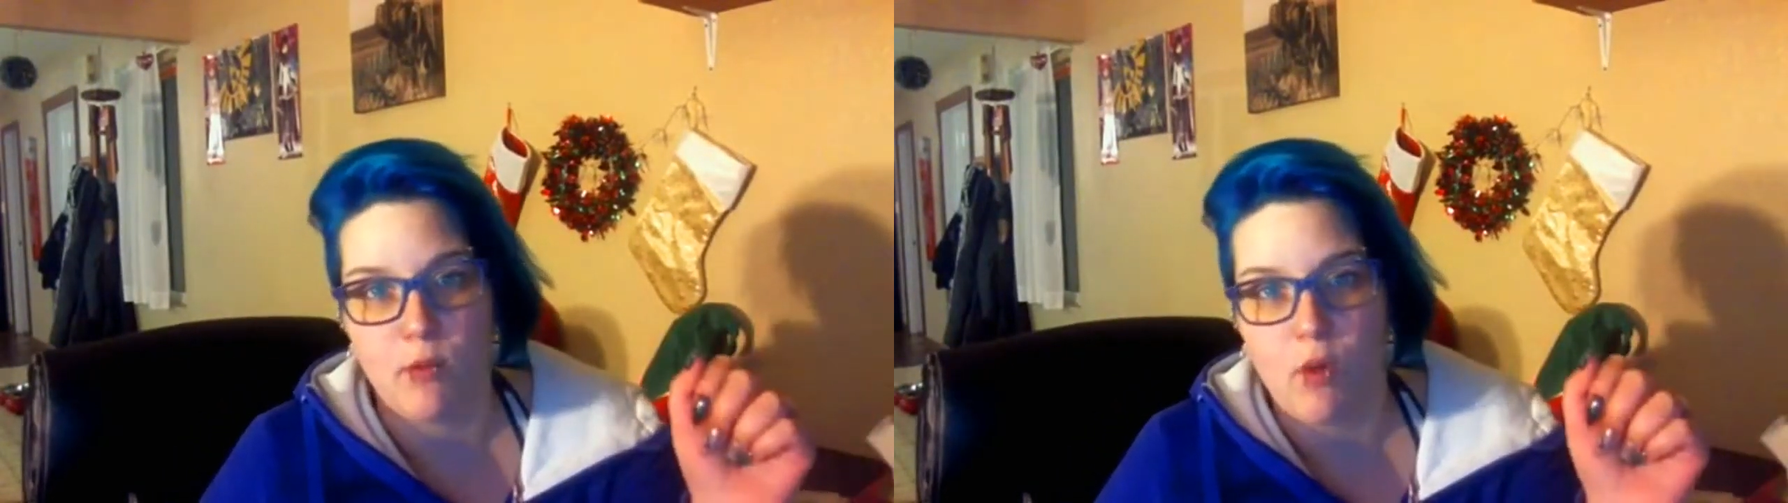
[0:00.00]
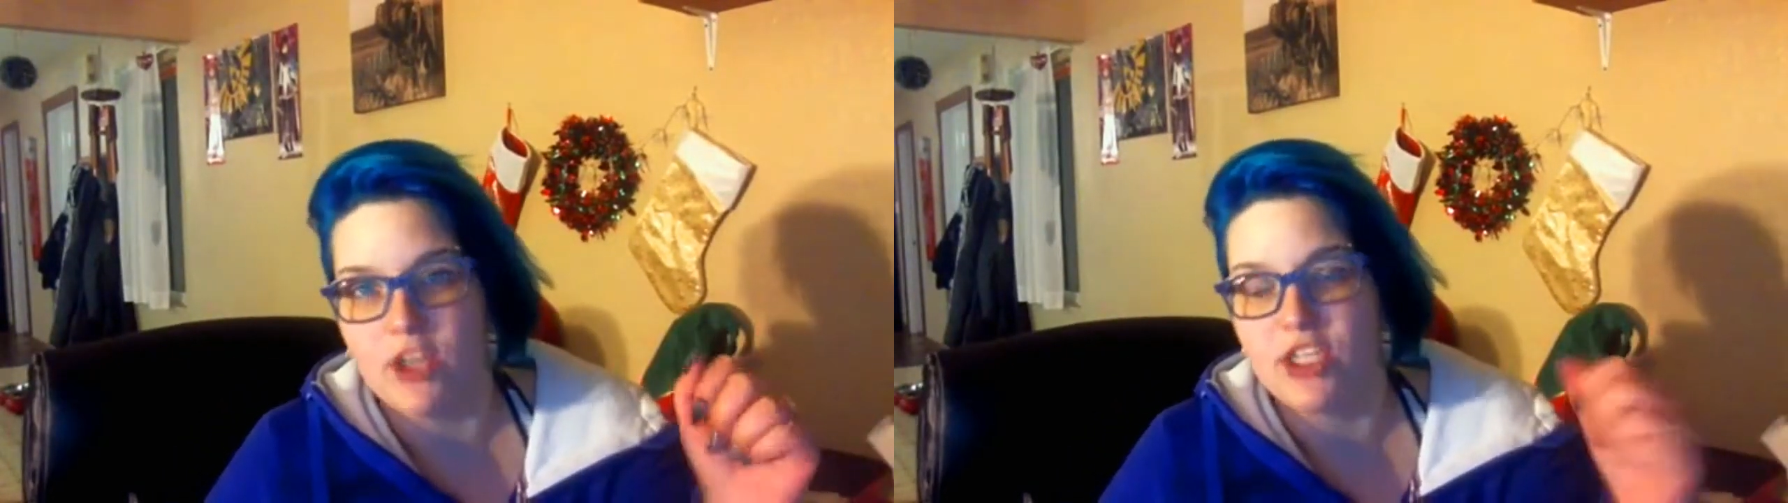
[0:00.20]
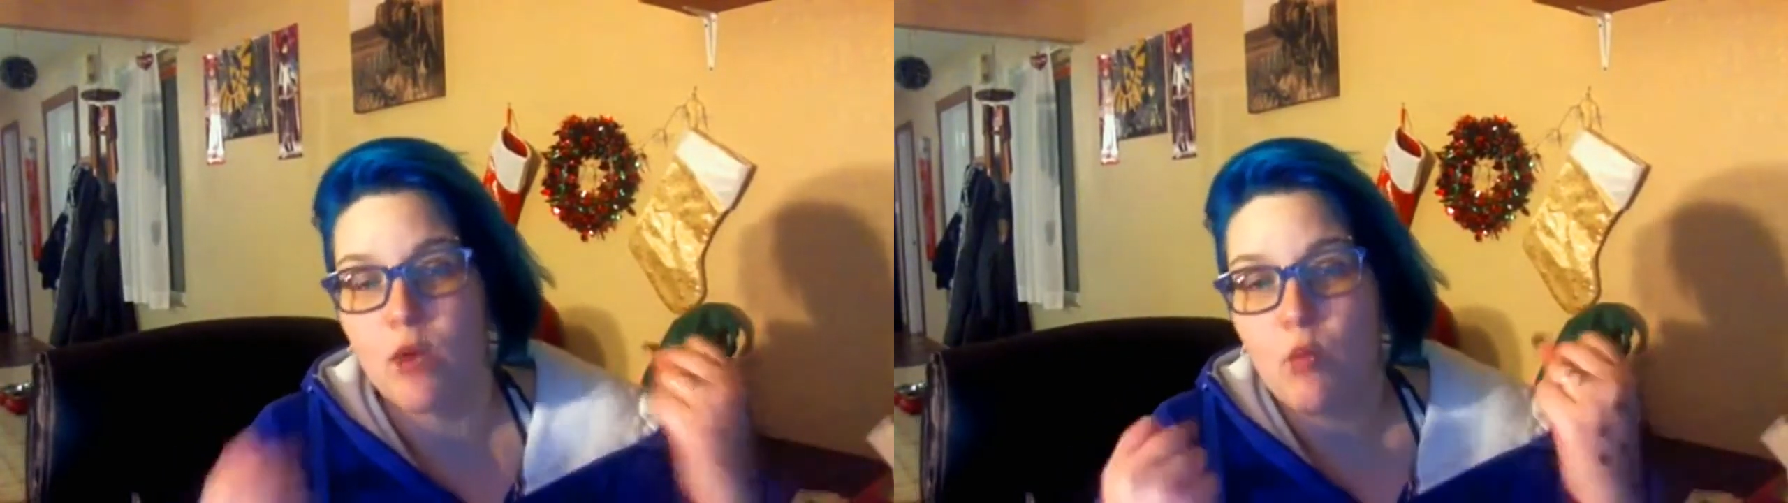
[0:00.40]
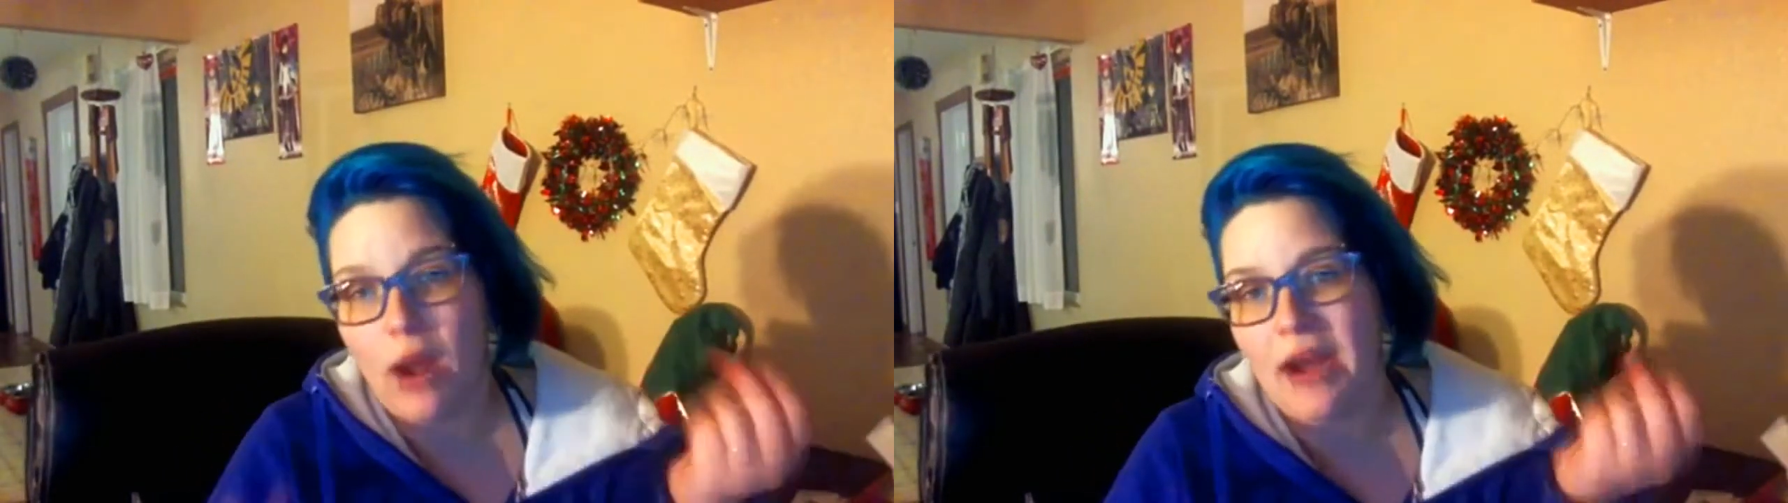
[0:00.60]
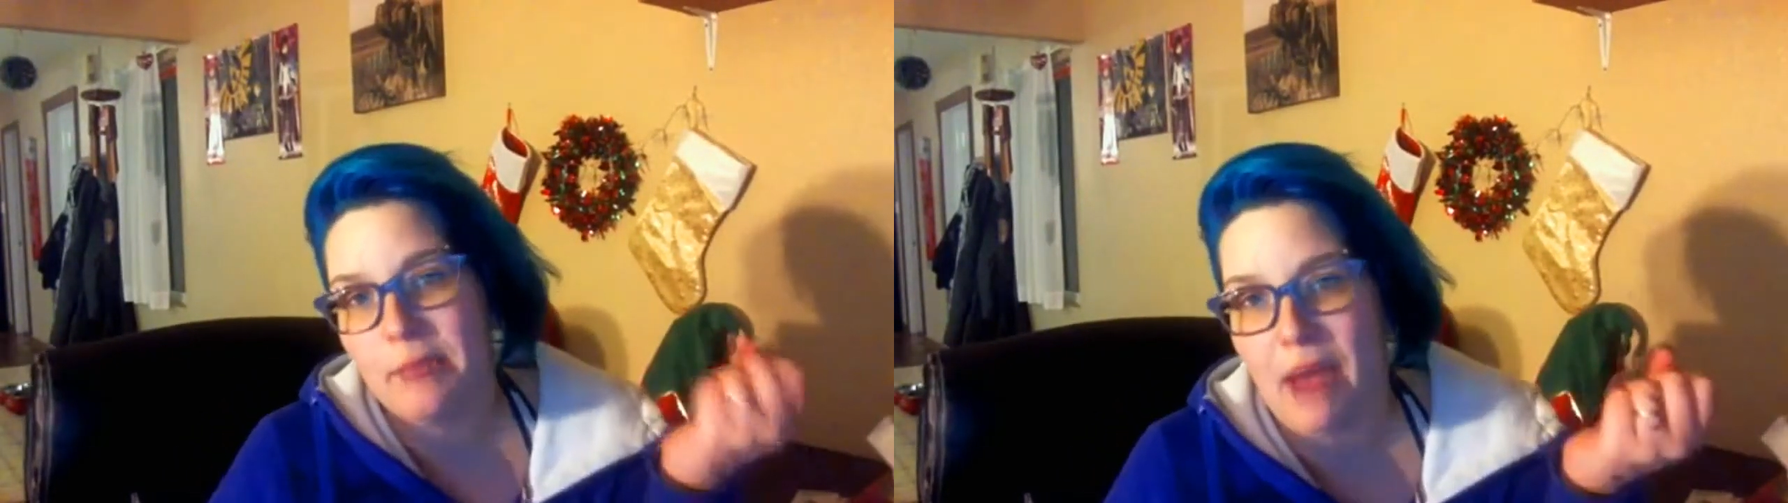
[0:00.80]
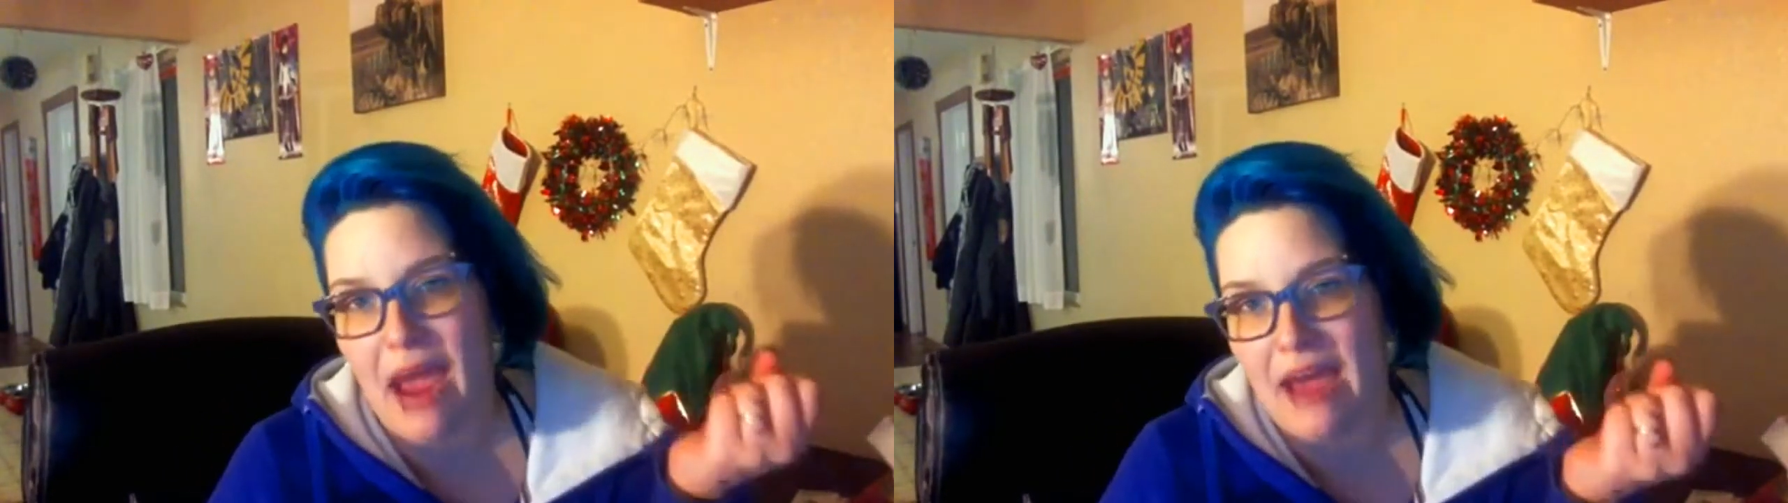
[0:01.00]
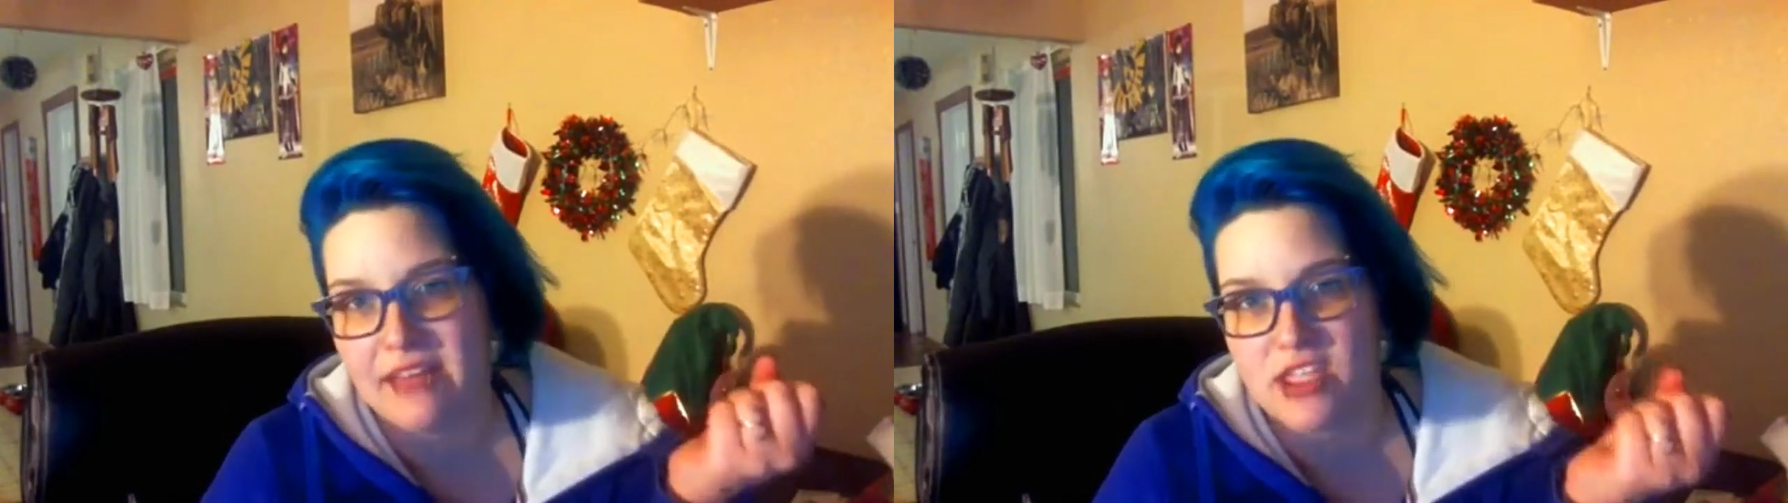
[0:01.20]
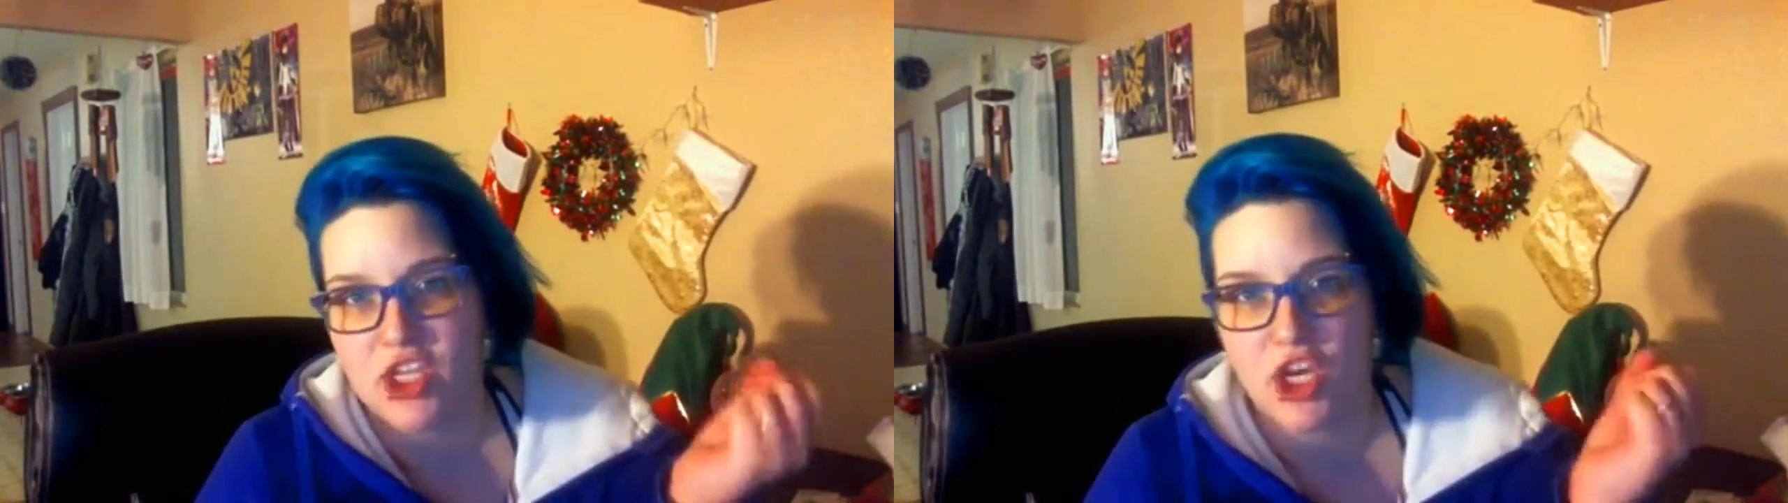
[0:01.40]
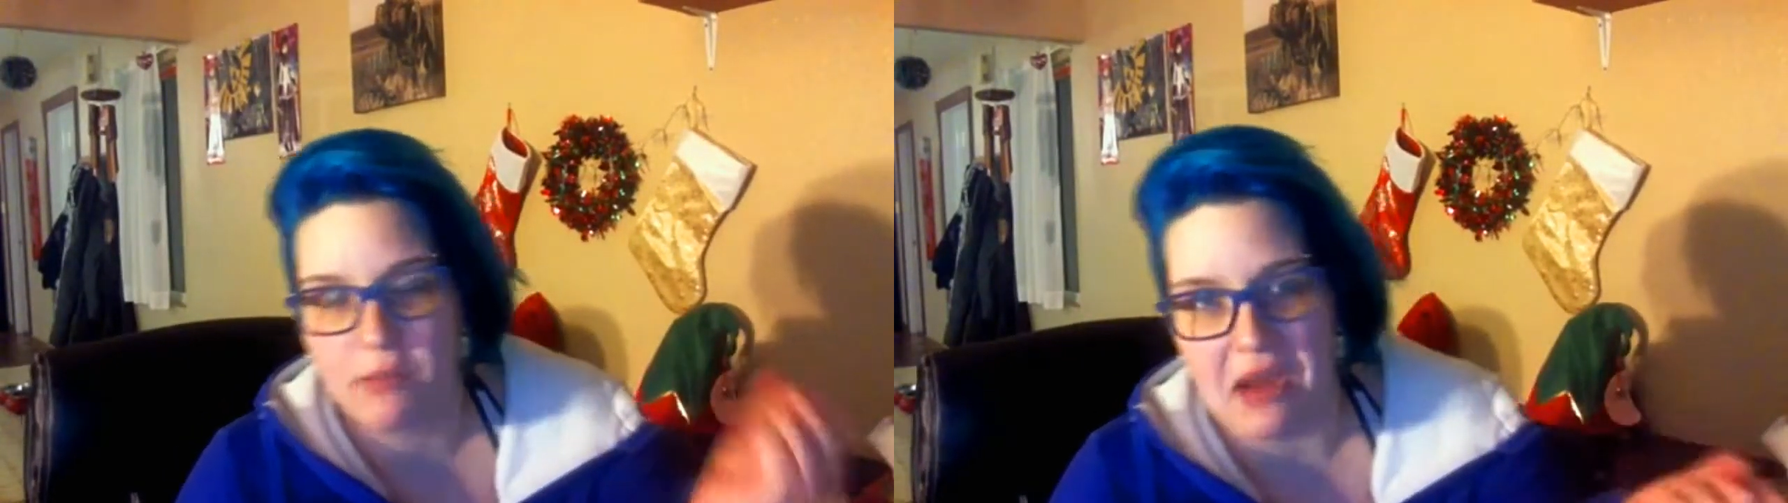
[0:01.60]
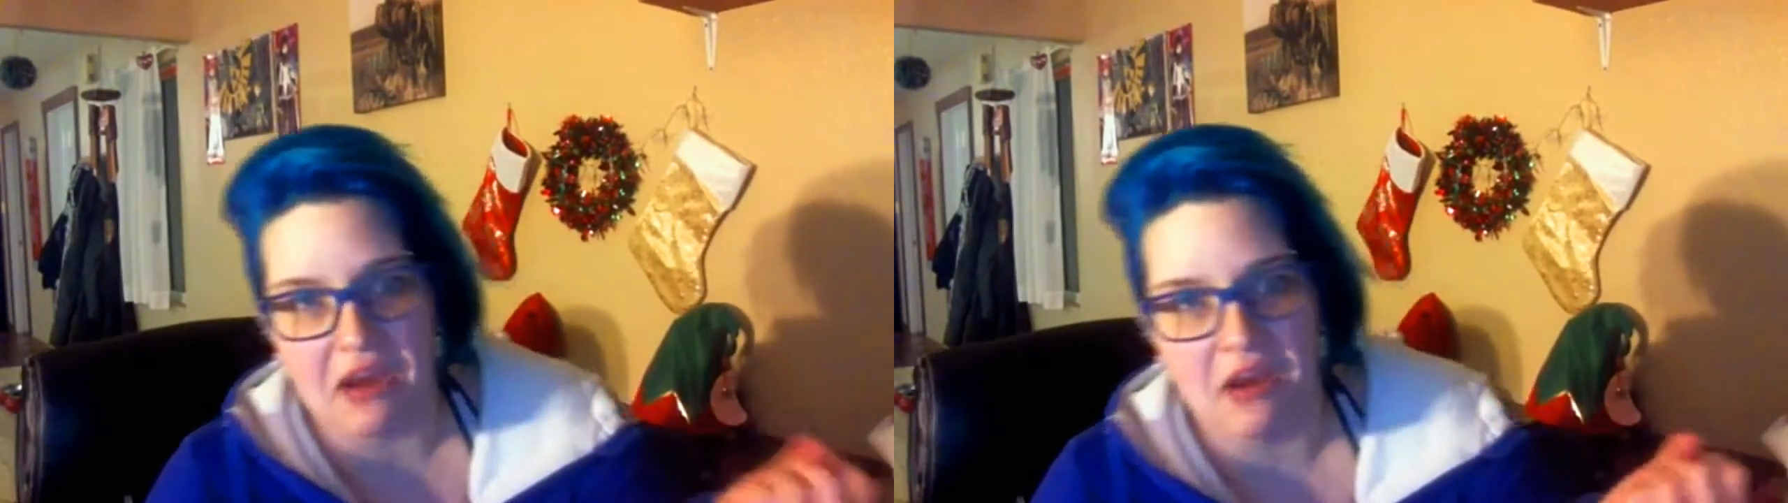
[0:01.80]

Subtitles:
watching and what impact that's going to make.